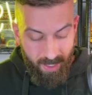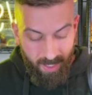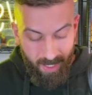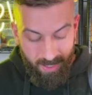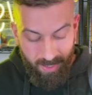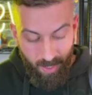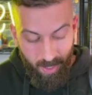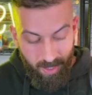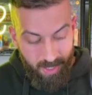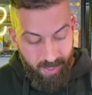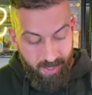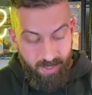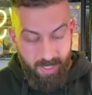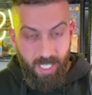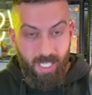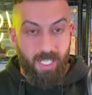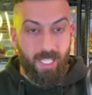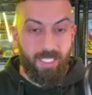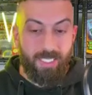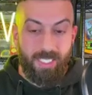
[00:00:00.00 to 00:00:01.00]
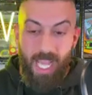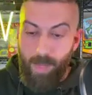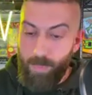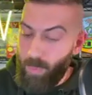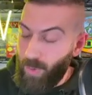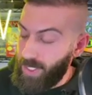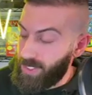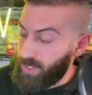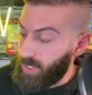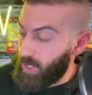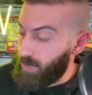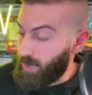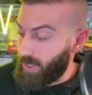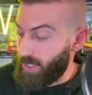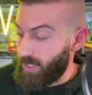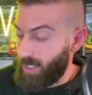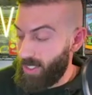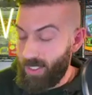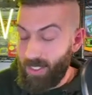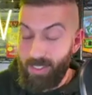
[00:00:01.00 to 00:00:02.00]
It's hard to get an exact price on them, but
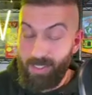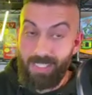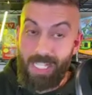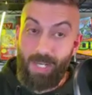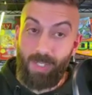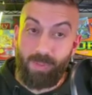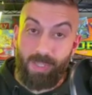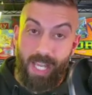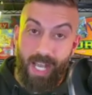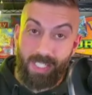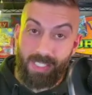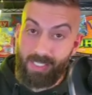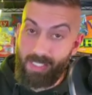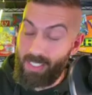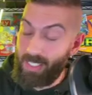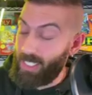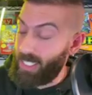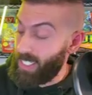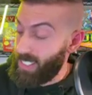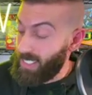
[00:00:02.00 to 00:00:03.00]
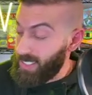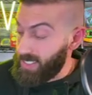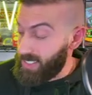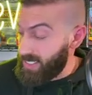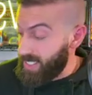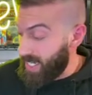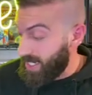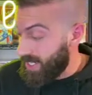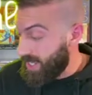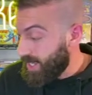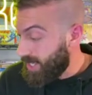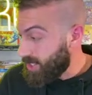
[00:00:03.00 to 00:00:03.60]
that would be actually insane.